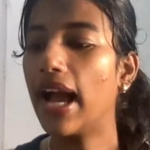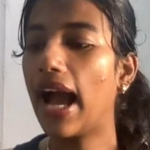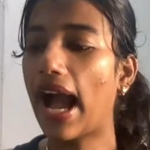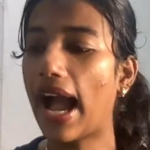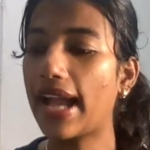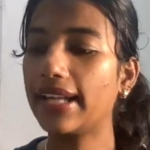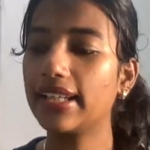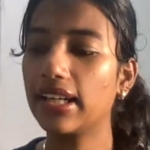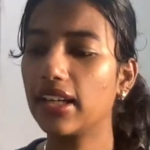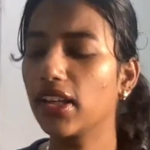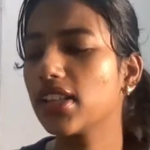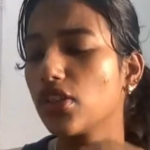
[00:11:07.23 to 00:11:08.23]
And
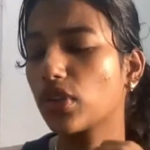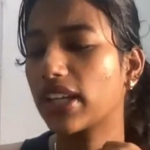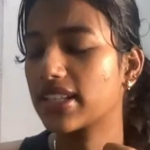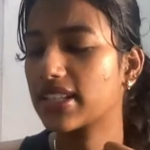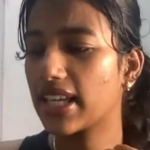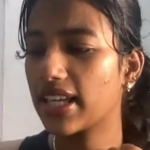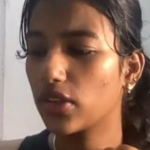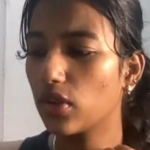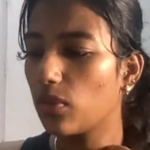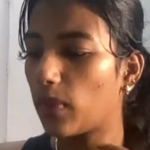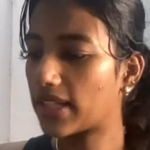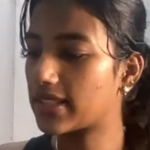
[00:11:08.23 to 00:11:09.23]
you can see,
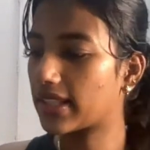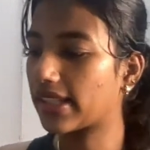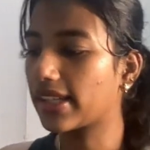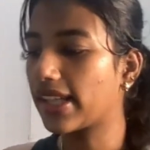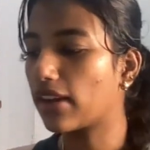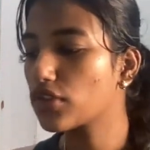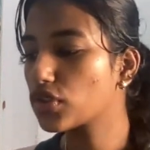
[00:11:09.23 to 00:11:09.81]
one second. Yeah.